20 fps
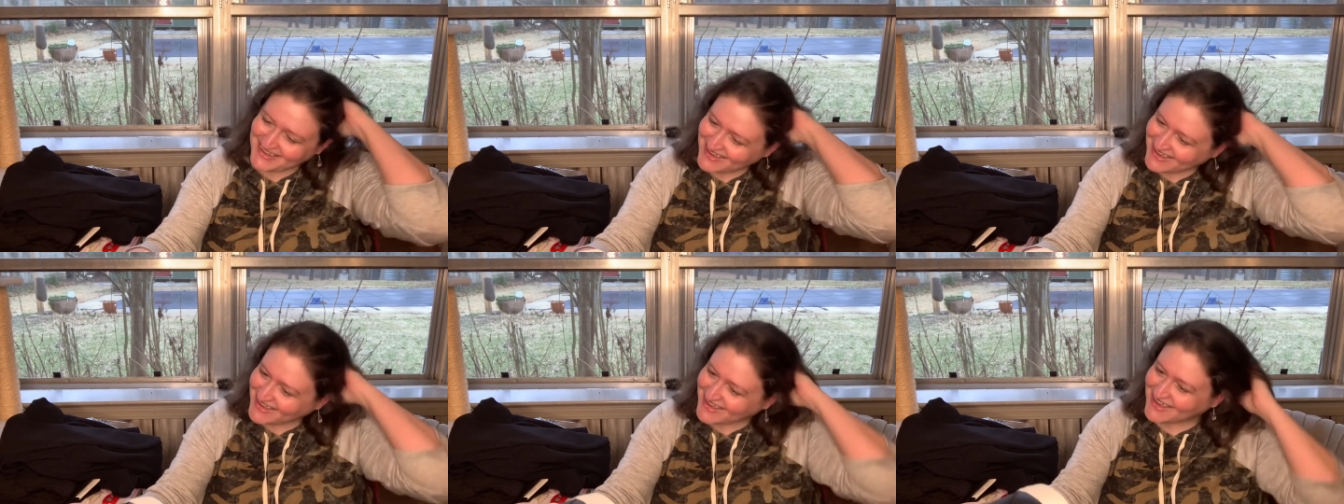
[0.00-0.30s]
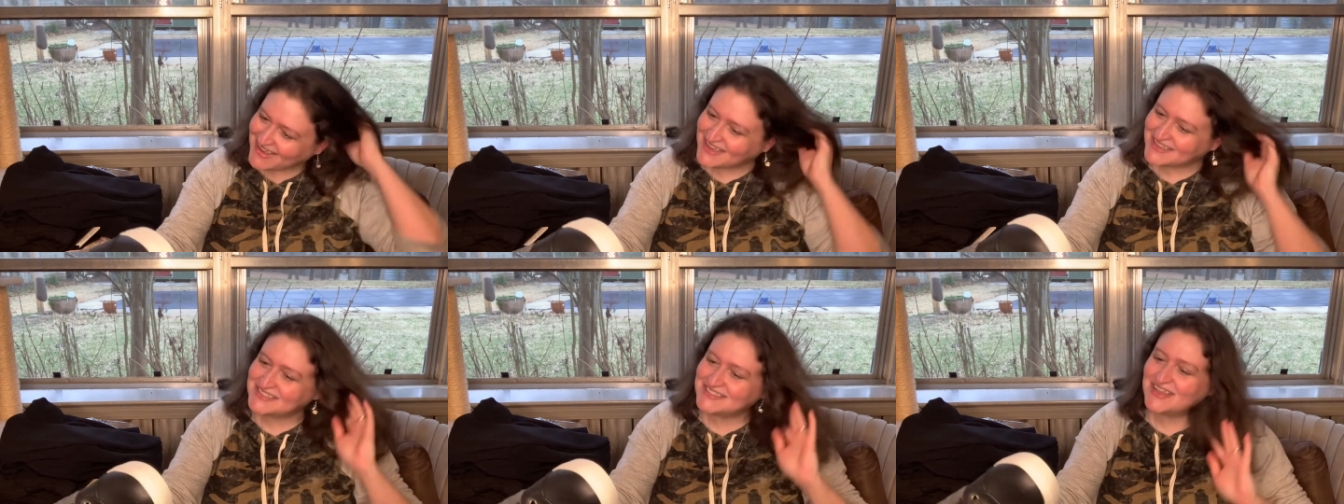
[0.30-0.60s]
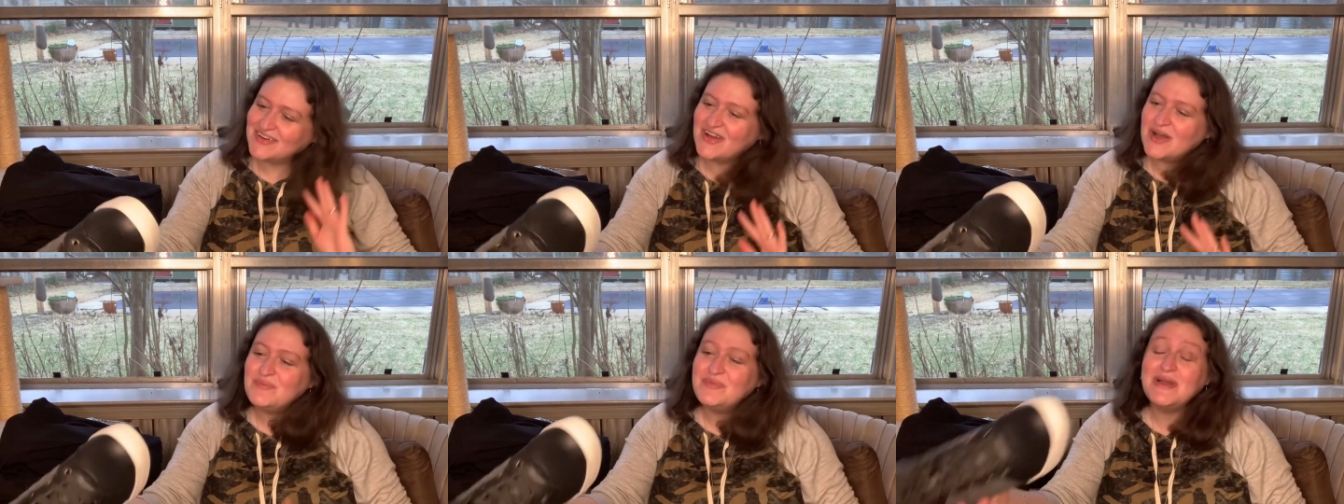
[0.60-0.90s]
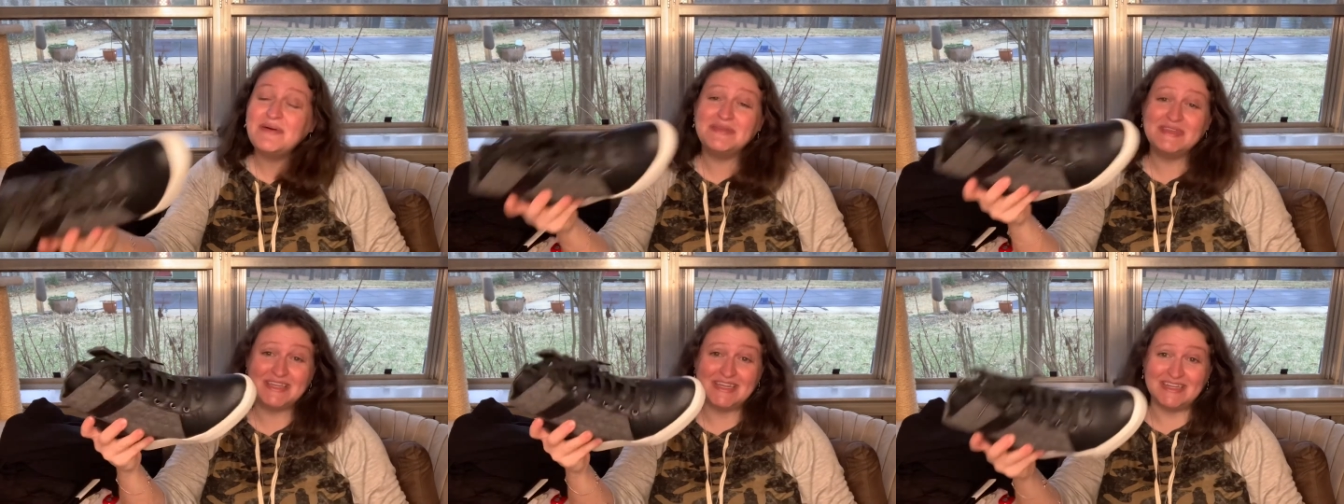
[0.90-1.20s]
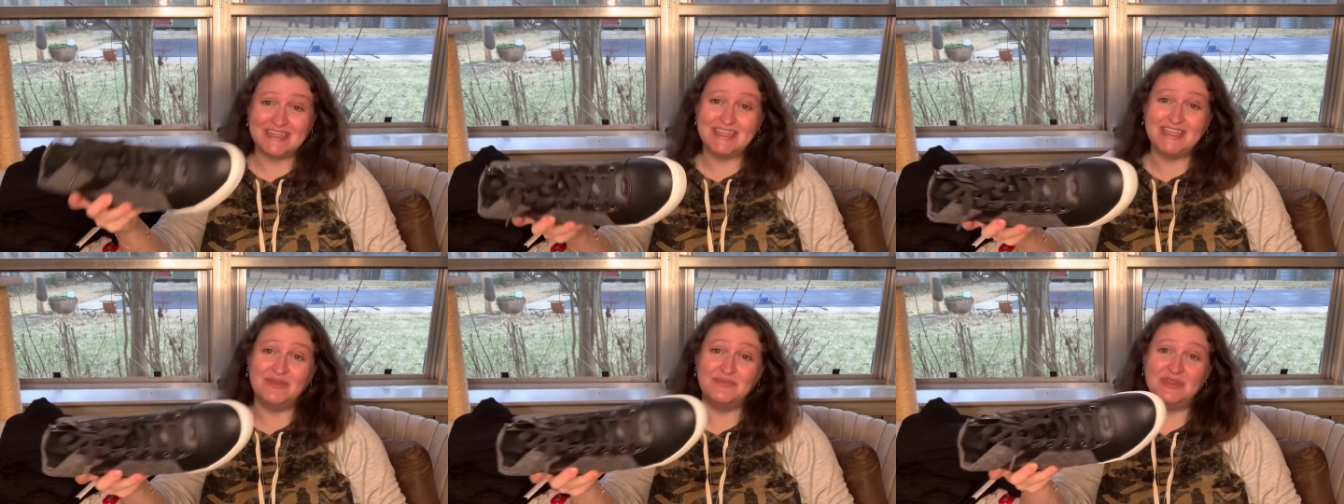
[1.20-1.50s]
uh, so I'm probably going
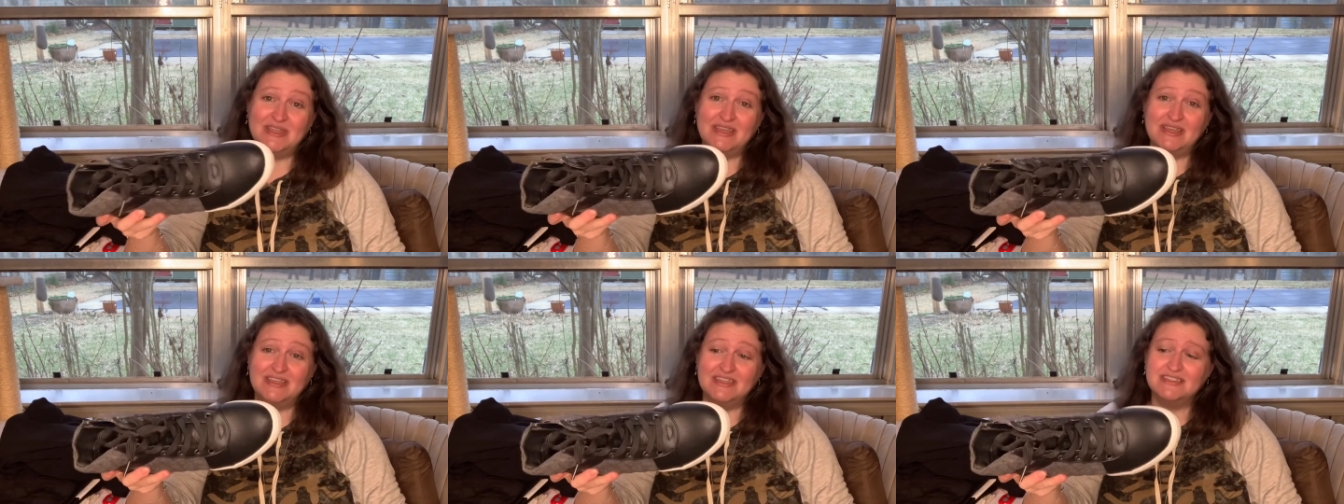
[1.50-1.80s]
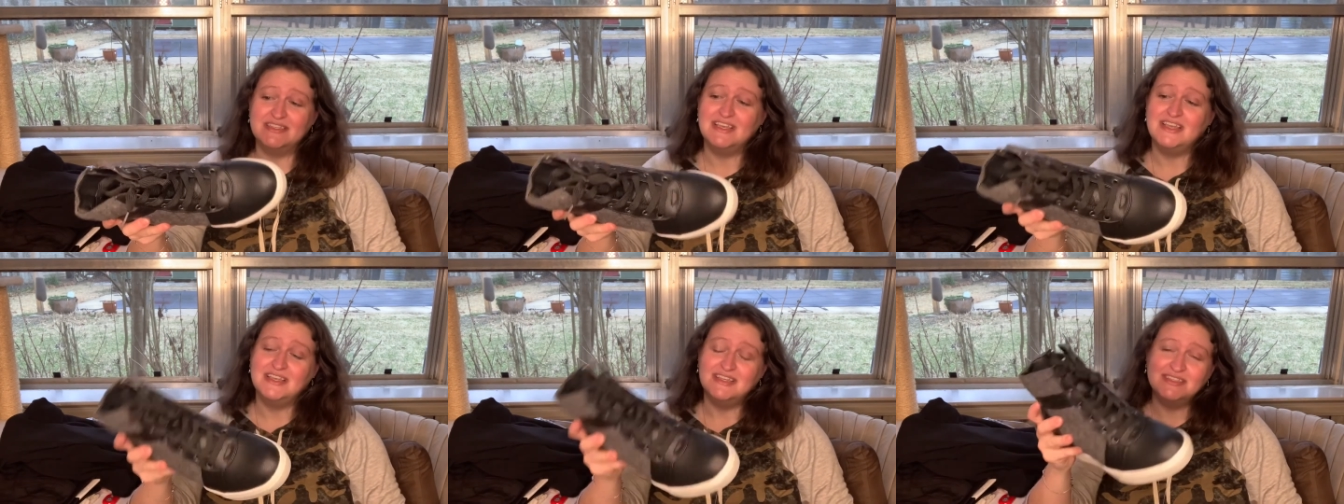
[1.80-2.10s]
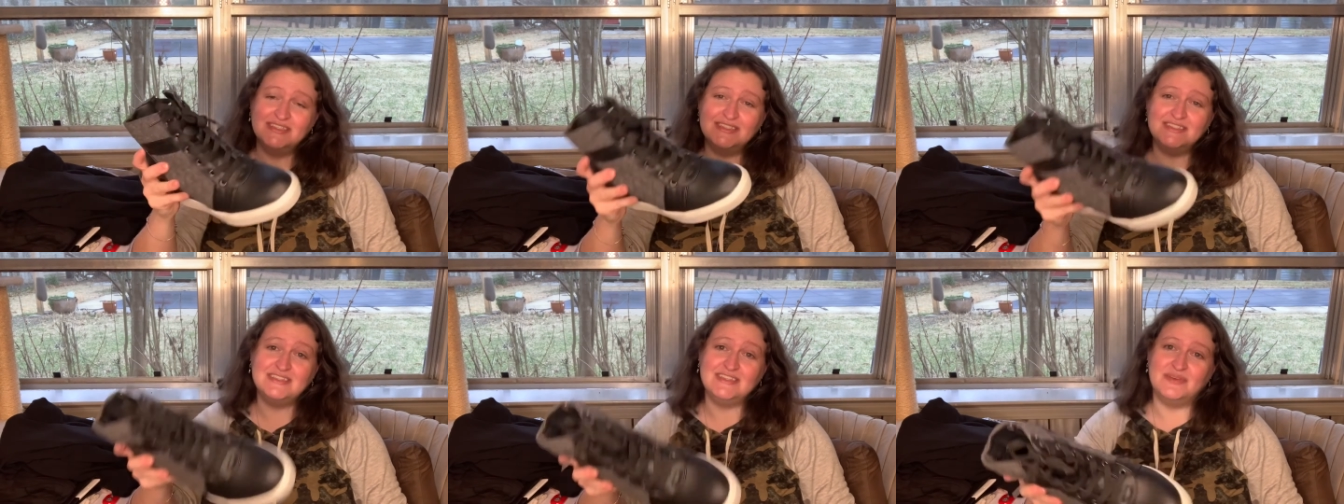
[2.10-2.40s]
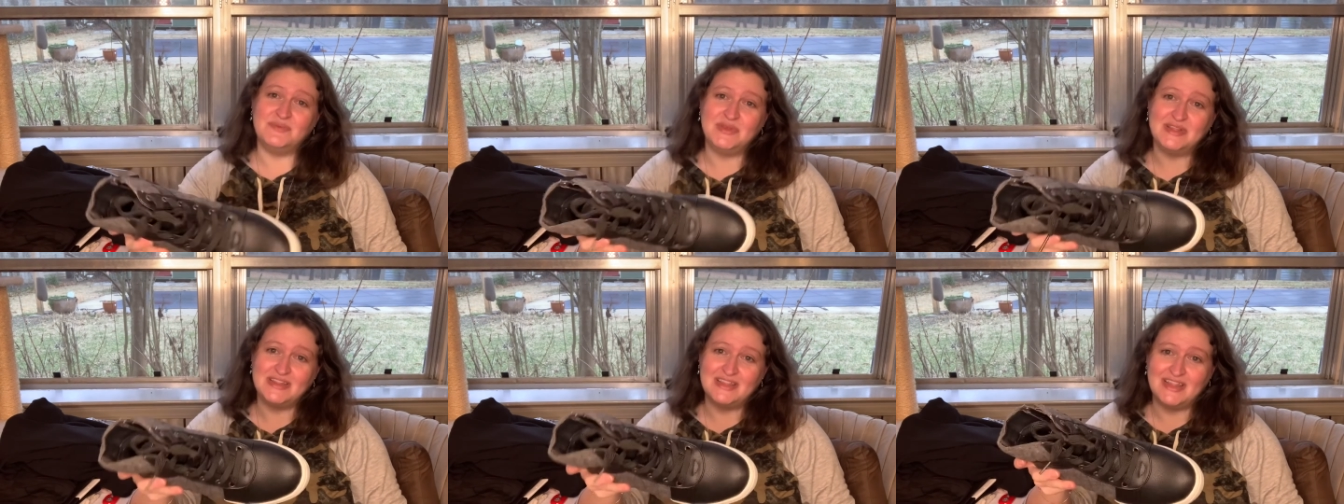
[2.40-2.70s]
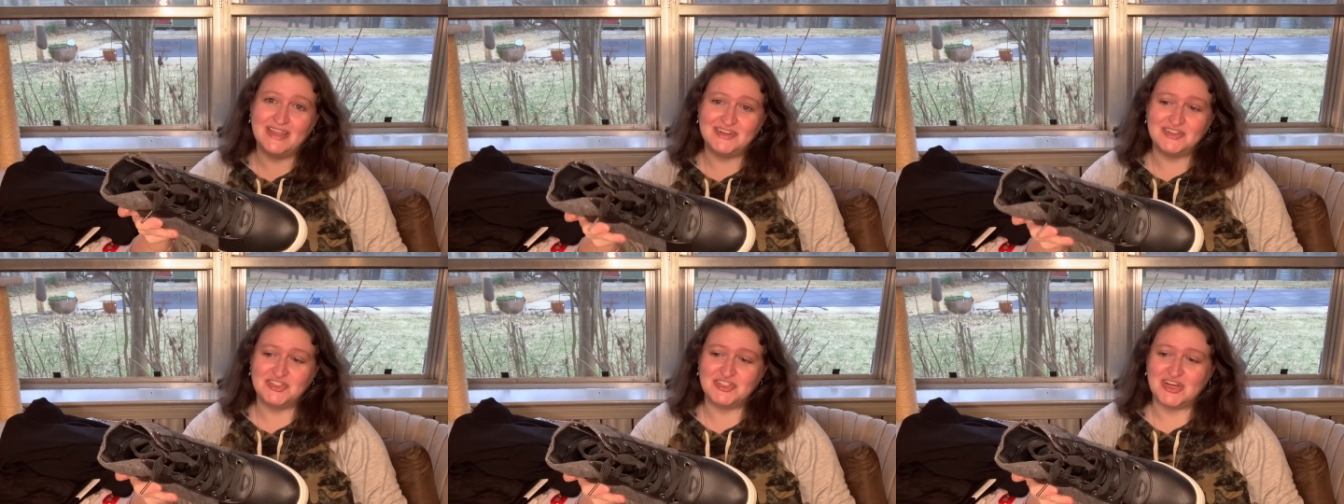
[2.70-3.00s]
to keep these just to give you a little
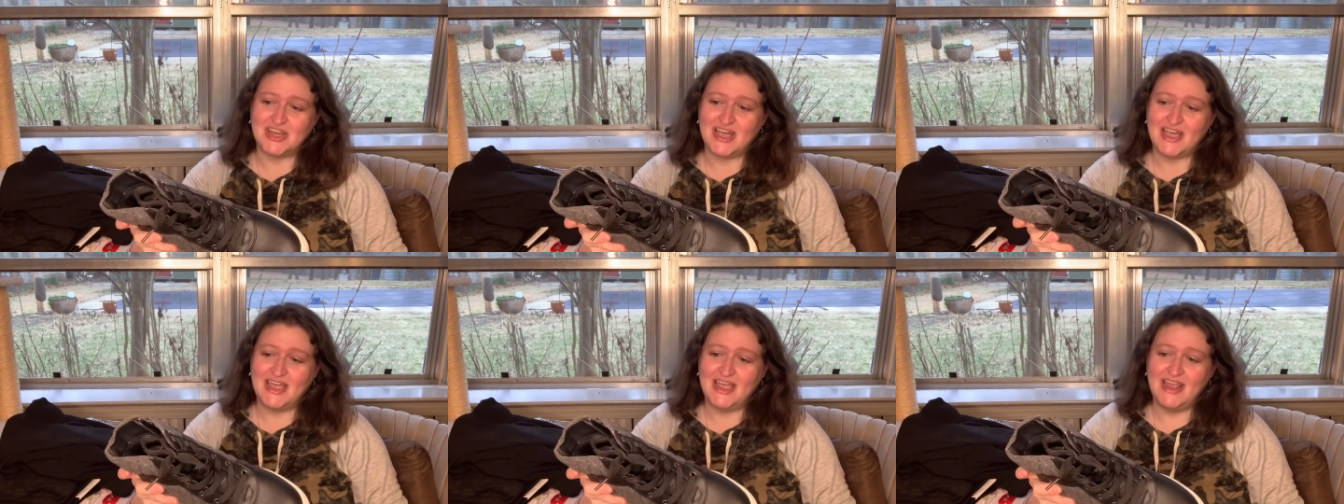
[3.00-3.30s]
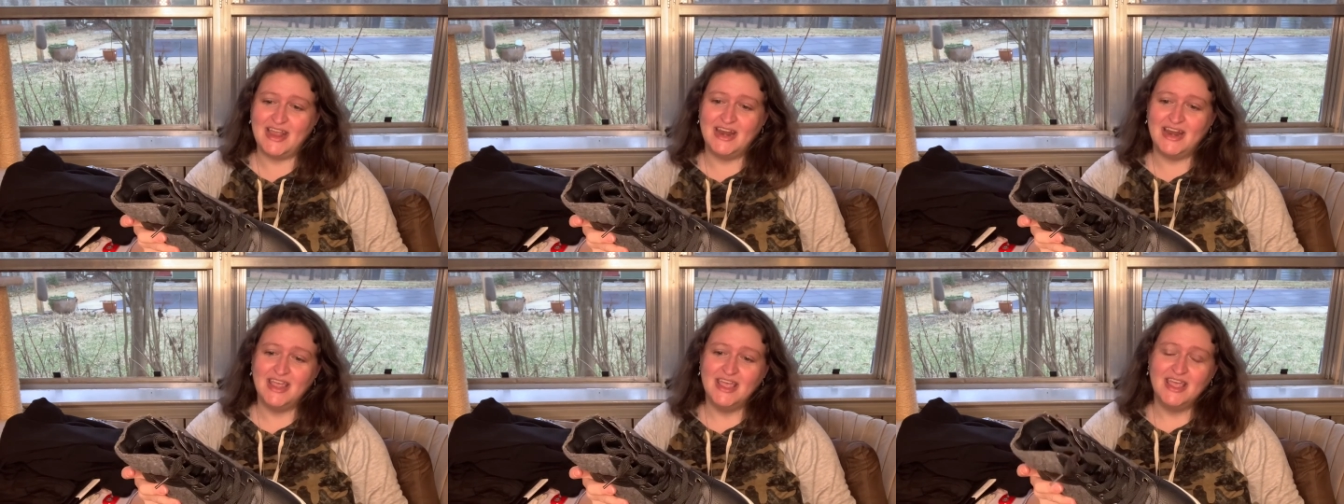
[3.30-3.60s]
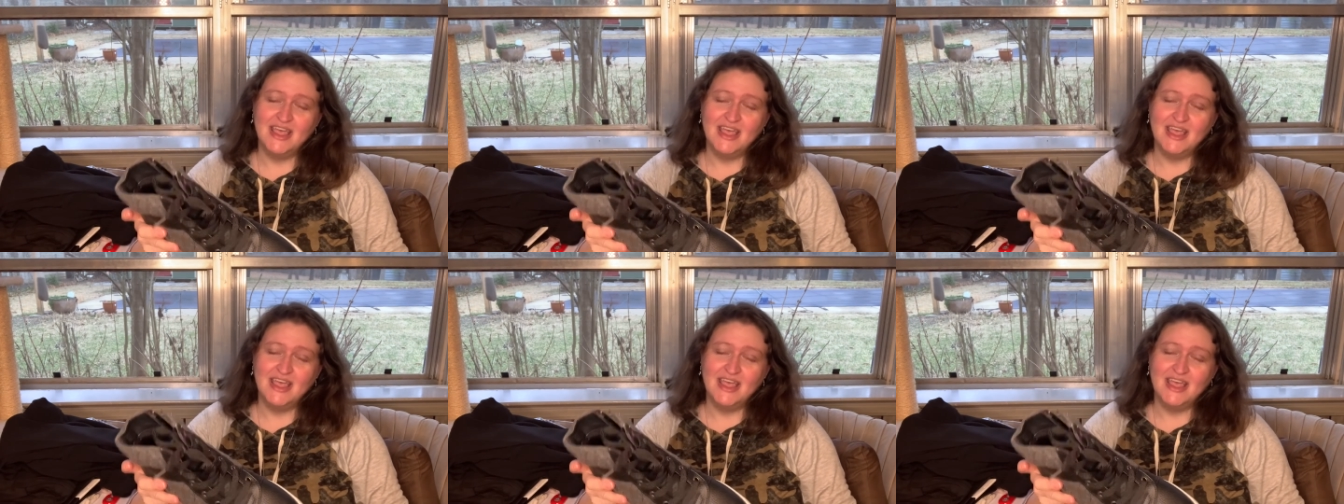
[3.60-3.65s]
extra height.